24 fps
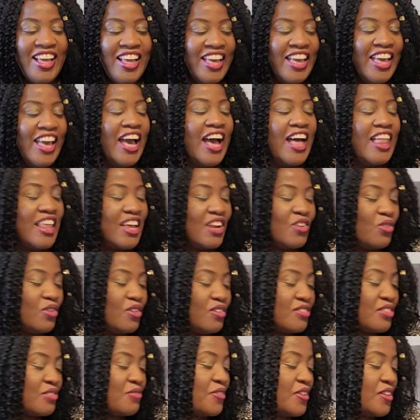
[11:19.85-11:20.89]
And that
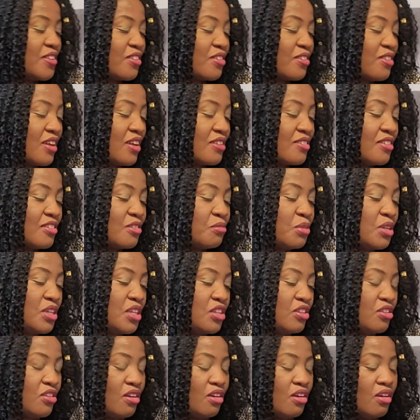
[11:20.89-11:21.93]
was physical assessment.
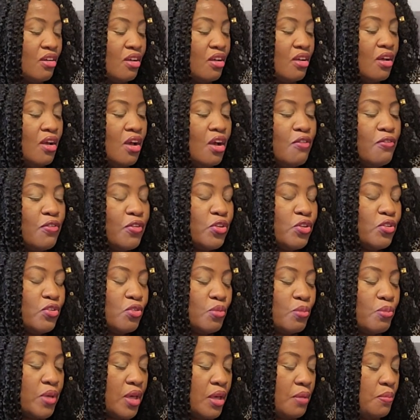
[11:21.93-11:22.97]
For you to
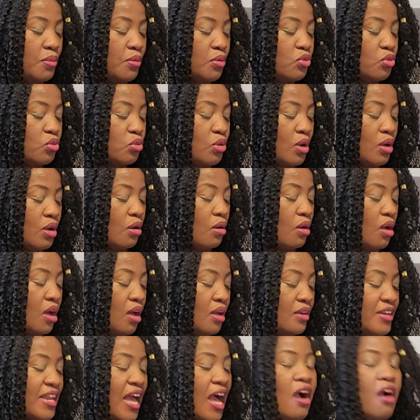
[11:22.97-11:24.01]
be able to
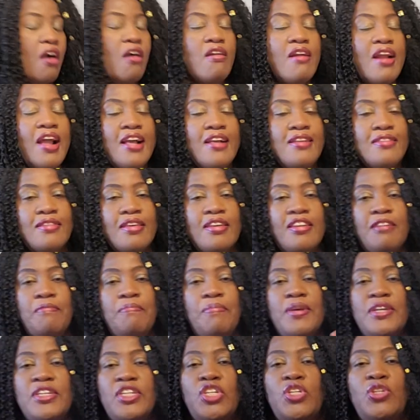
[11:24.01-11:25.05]
diagnose any
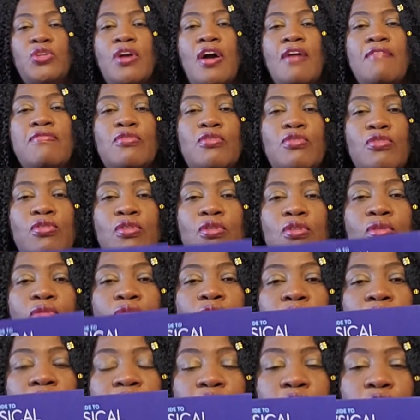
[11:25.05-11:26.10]
patient, you have
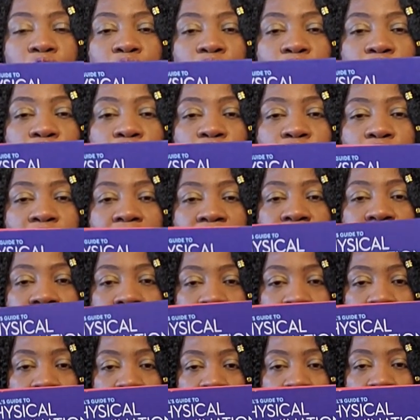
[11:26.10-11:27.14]
to do full
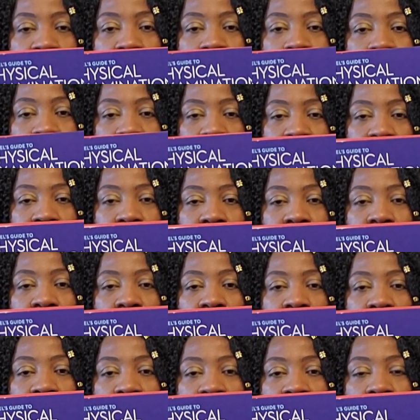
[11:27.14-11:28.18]
assessment on the patient.
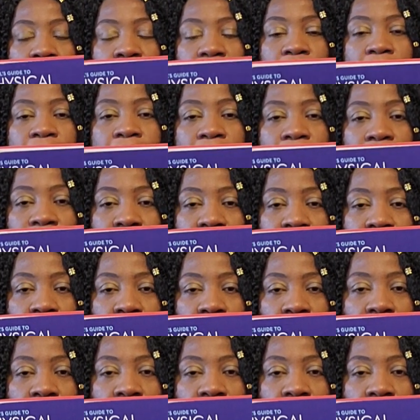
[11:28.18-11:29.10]
That means physical